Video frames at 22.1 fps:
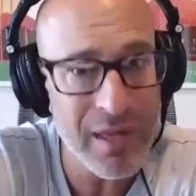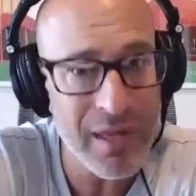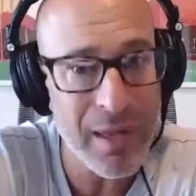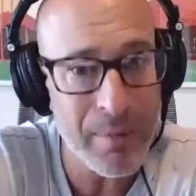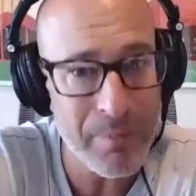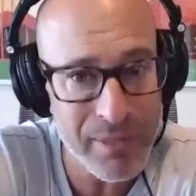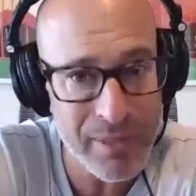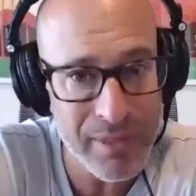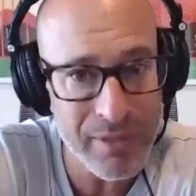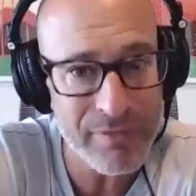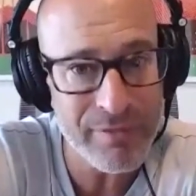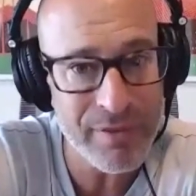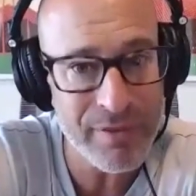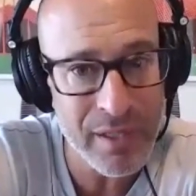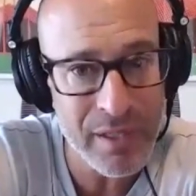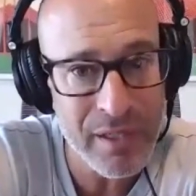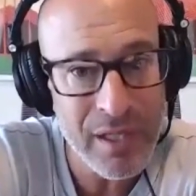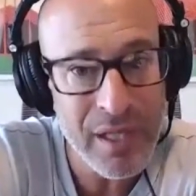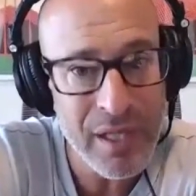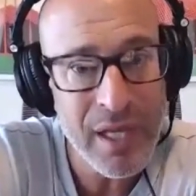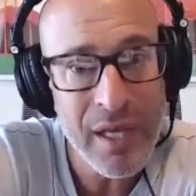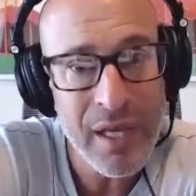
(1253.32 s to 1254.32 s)
depth of
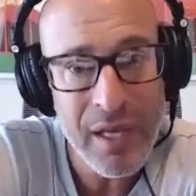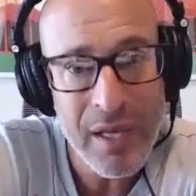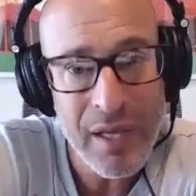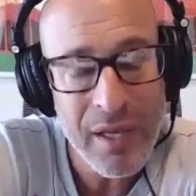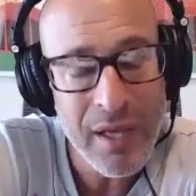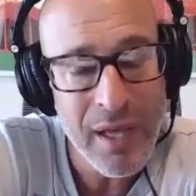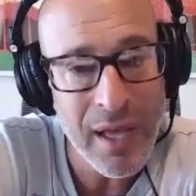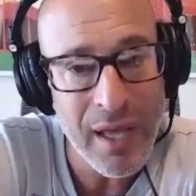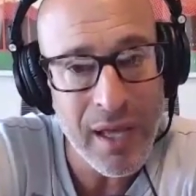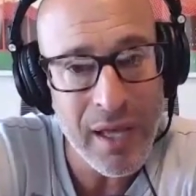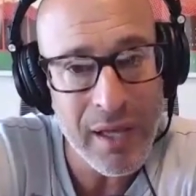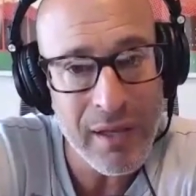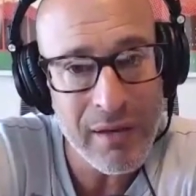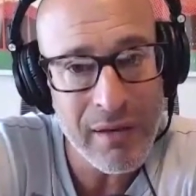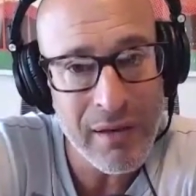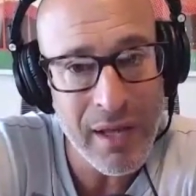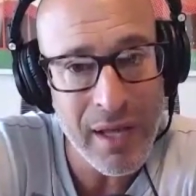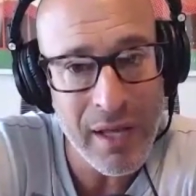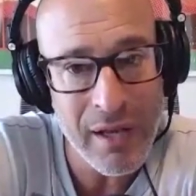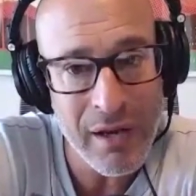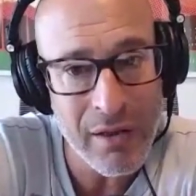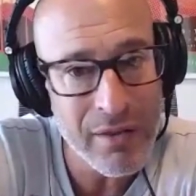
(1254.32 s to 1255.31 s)
it
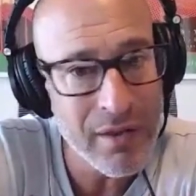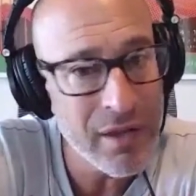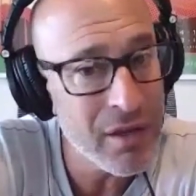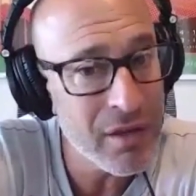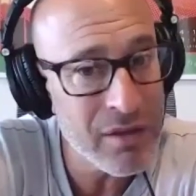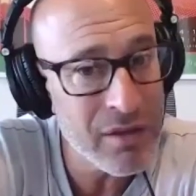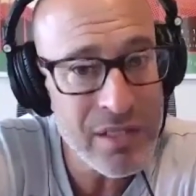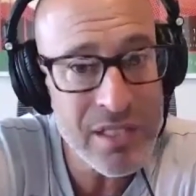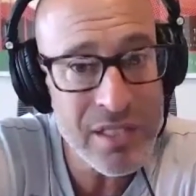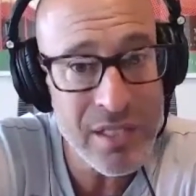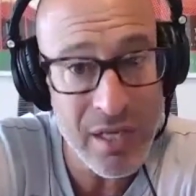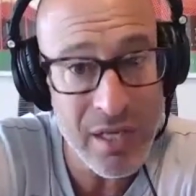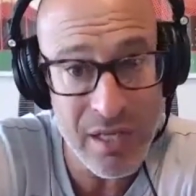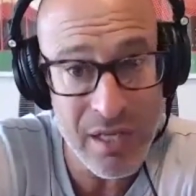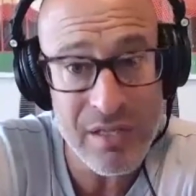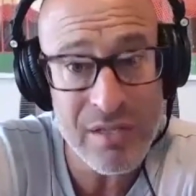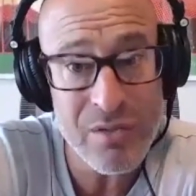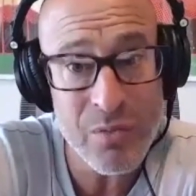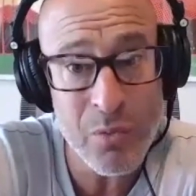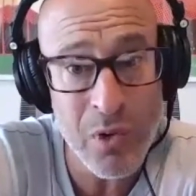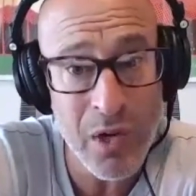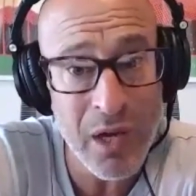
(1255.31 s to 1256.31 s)
and and on the other
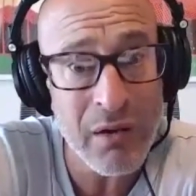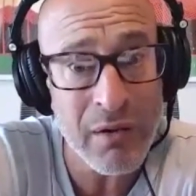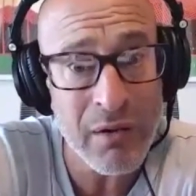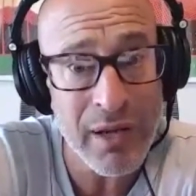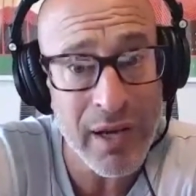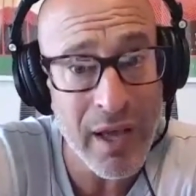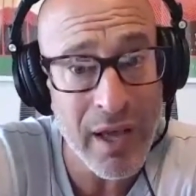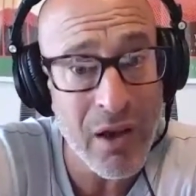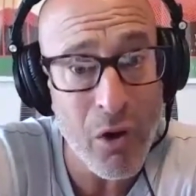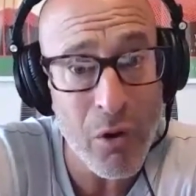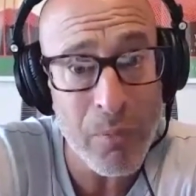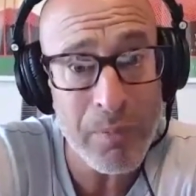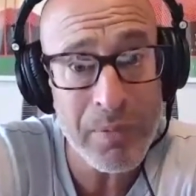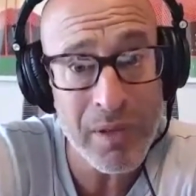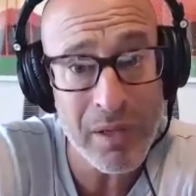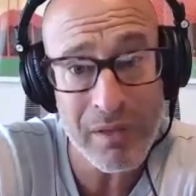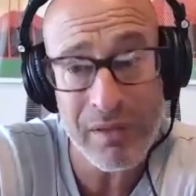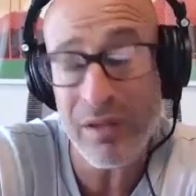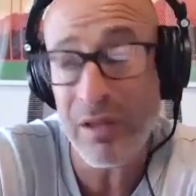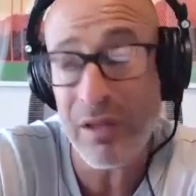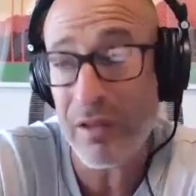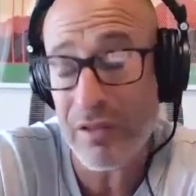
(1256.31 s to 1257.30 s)
side as well and i hope
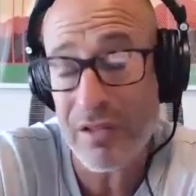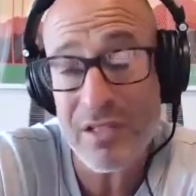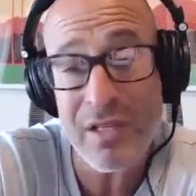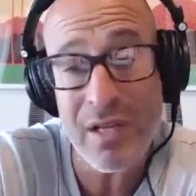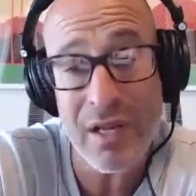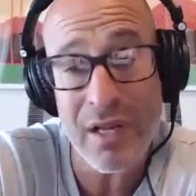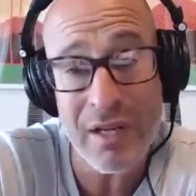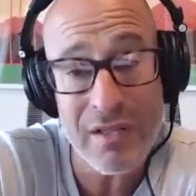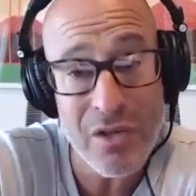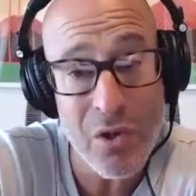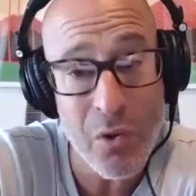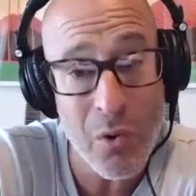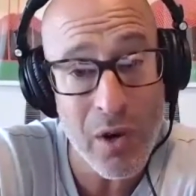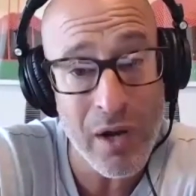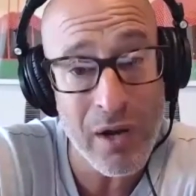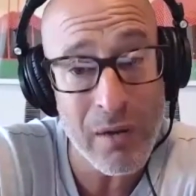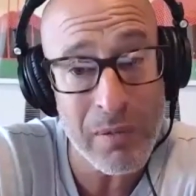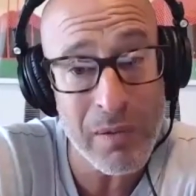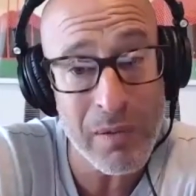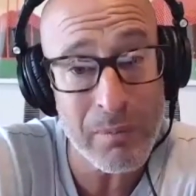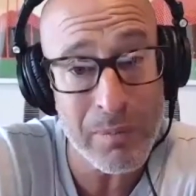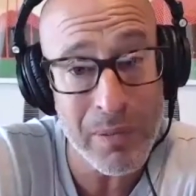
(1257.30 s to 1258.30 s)
that the other side is
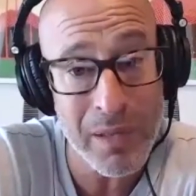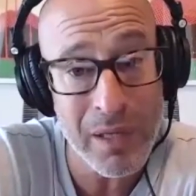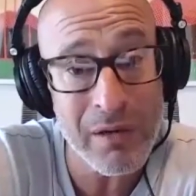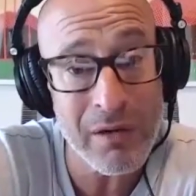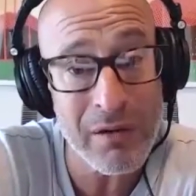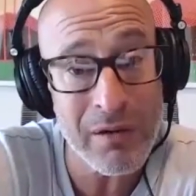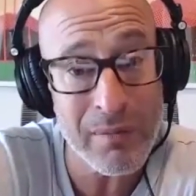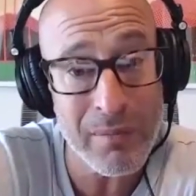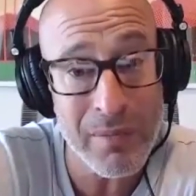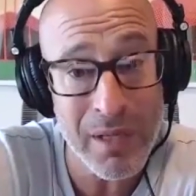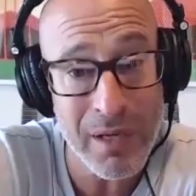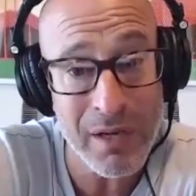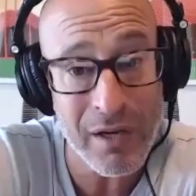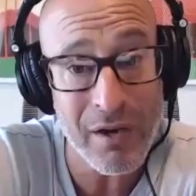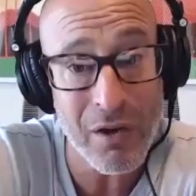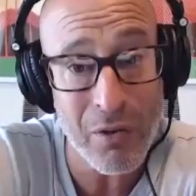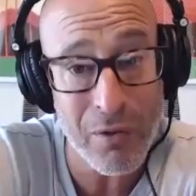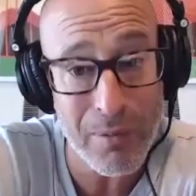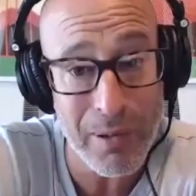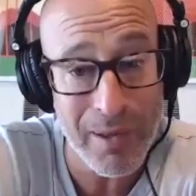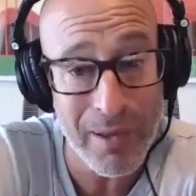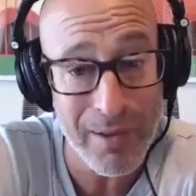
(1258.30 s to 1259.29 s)
quite a bit bigger i mean i
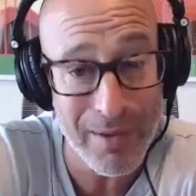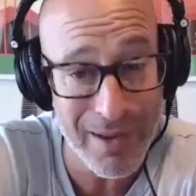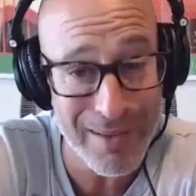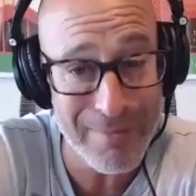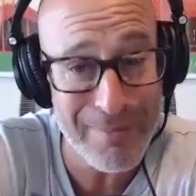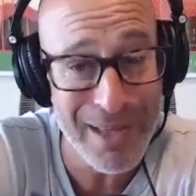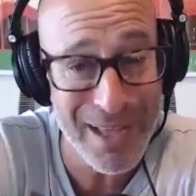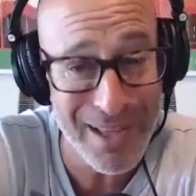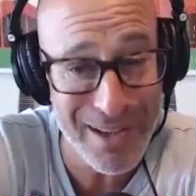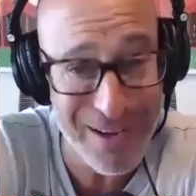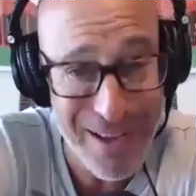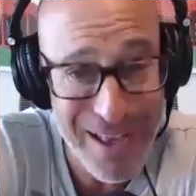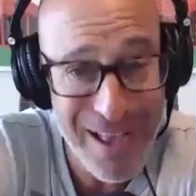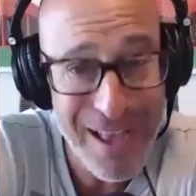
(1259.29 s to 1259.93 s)
know i've